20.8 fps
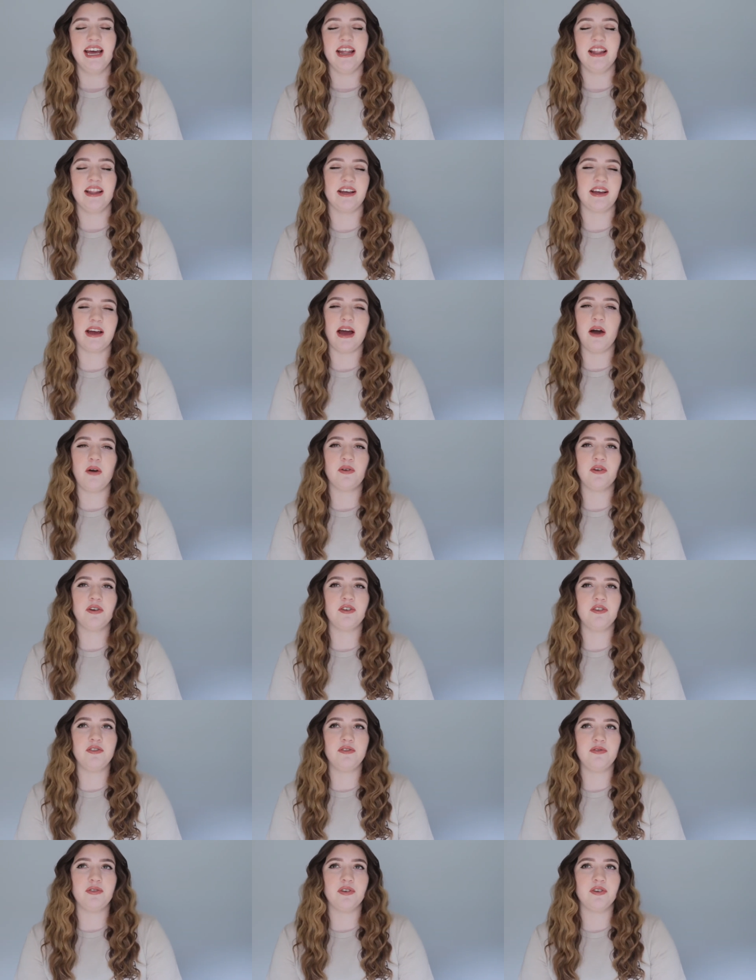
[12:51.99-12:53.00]
Like, how could
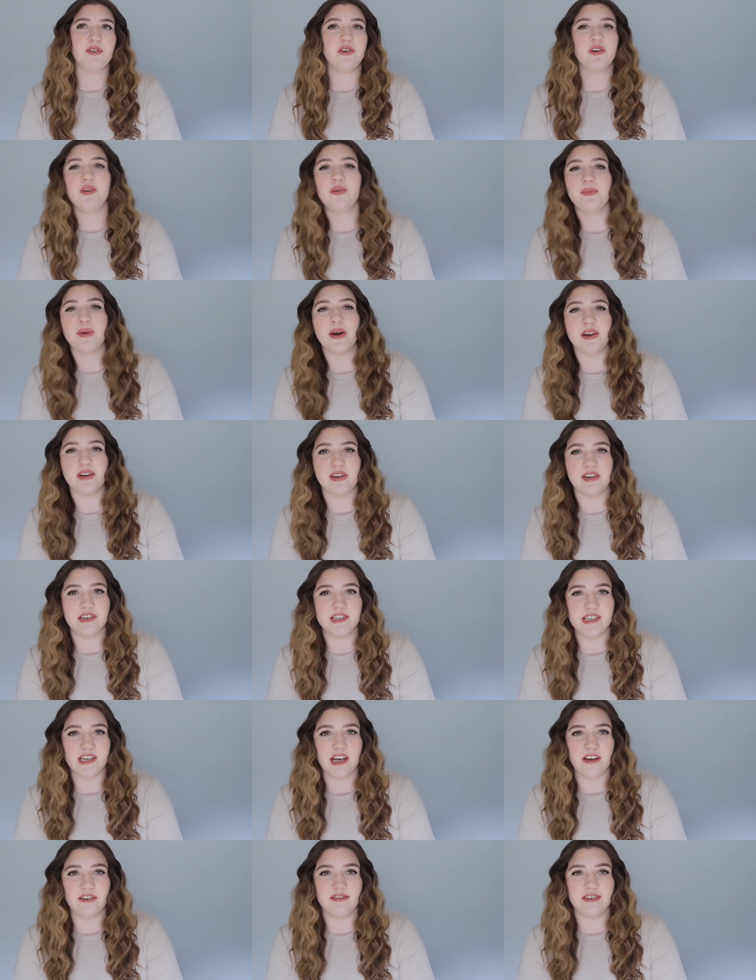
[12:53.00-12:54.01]
you feel good about
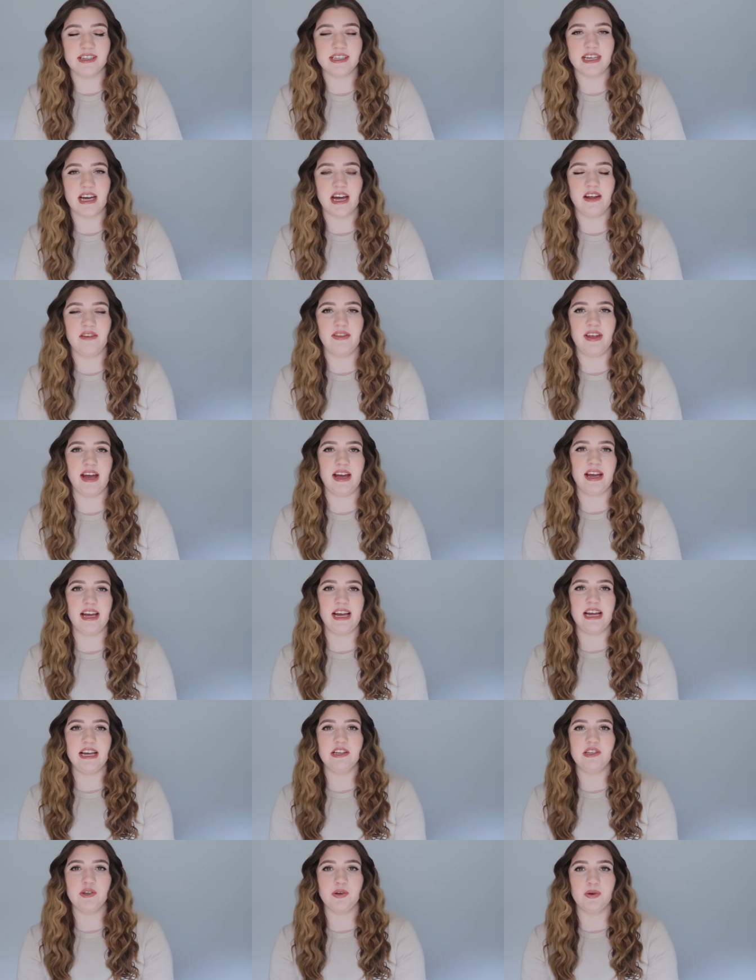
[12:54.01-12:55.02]
yourself? It's kind of that
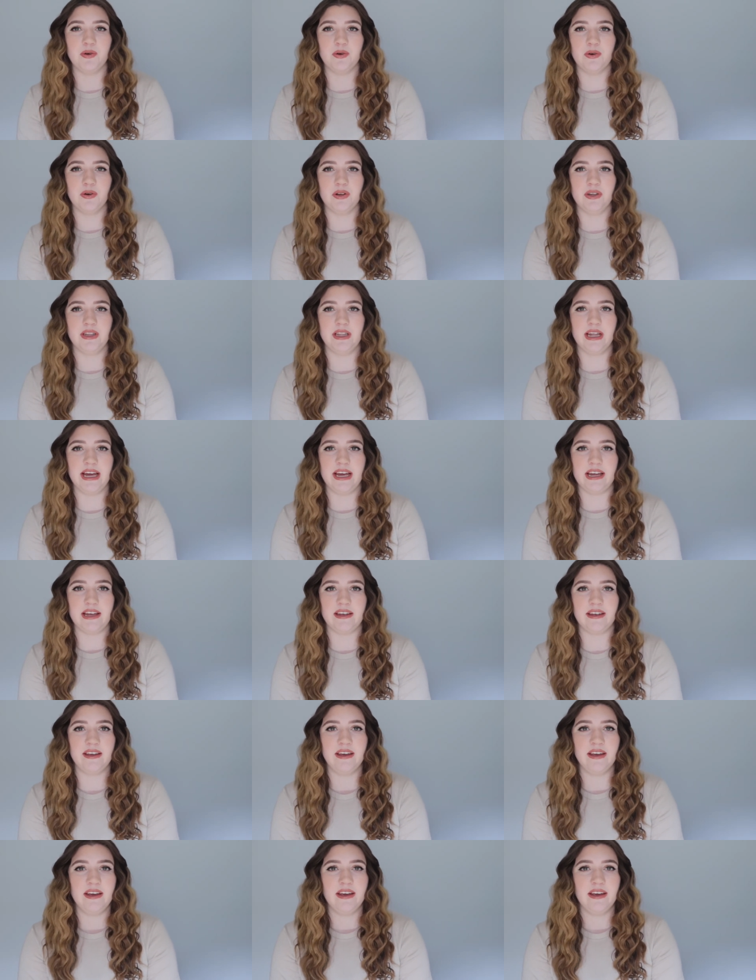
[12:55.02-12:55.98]
age old, like,